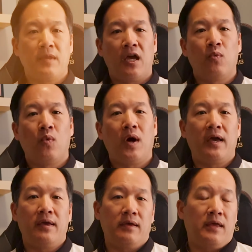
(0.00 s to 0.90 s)
And
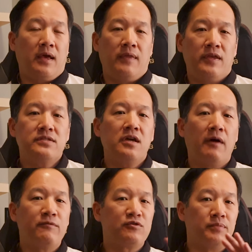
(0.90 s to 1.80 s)
why? And this
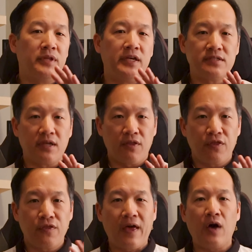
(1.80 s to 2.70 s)
comes from placing
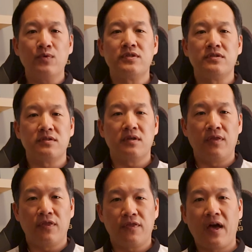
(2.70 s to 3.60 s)
thousands
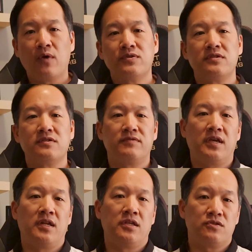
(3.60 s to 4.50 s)
and thousands of
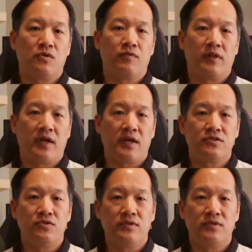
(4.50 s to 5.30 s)
tenants over the last 2